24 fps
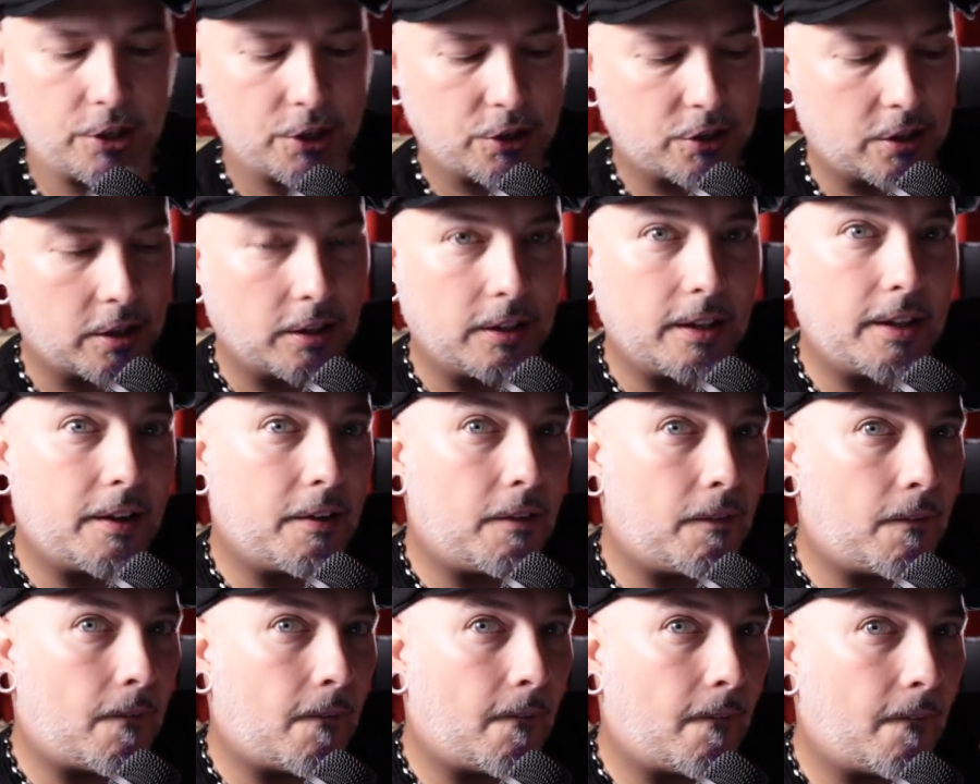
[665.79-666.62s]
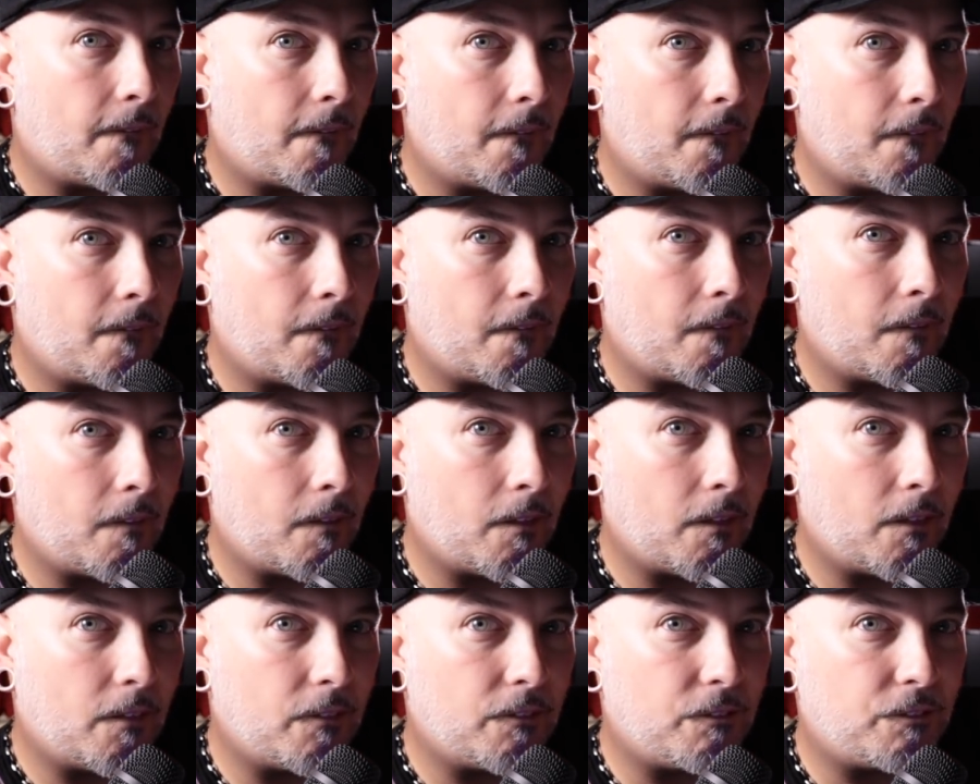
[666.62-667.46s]
Just a little
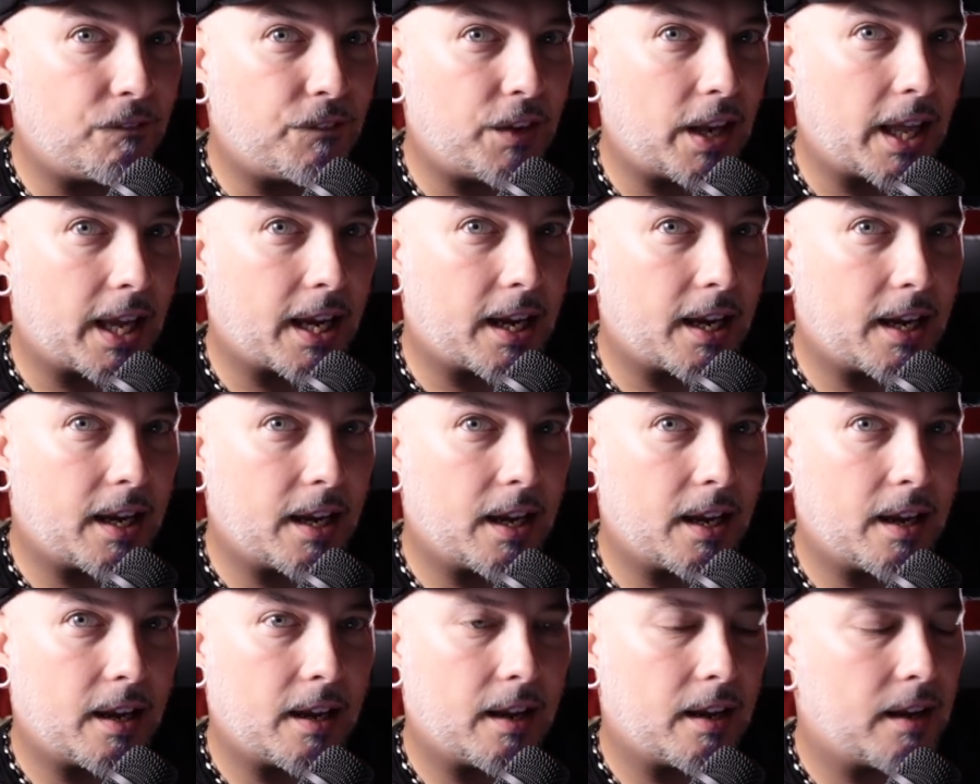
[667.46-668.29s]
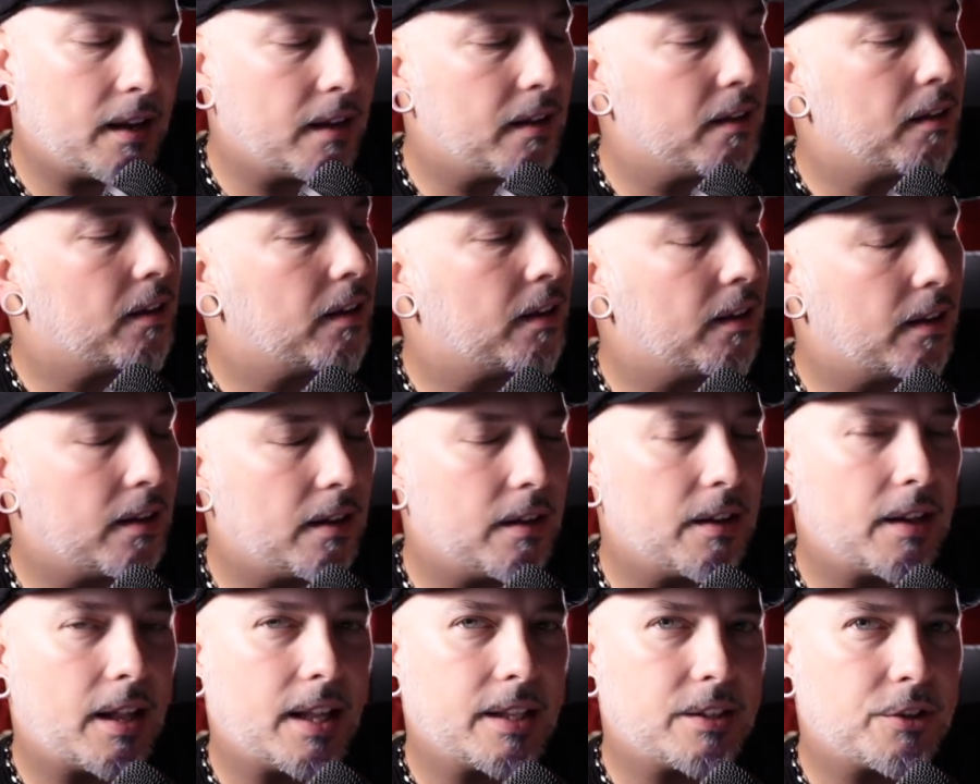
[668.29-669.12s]
flick.
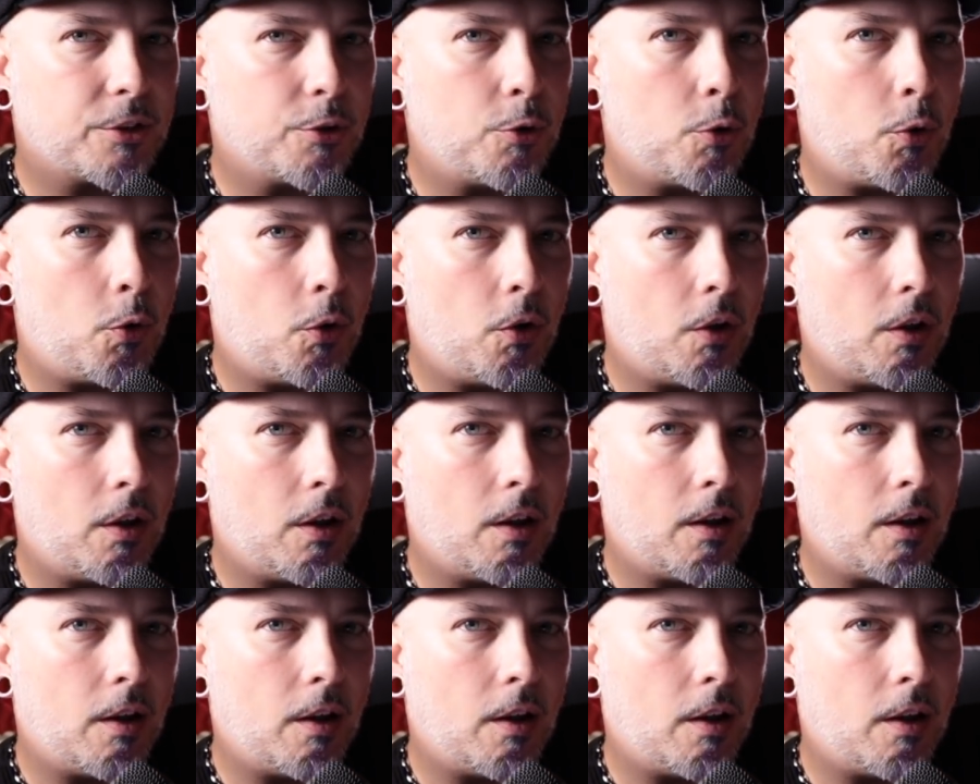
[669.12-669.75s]
That's cool.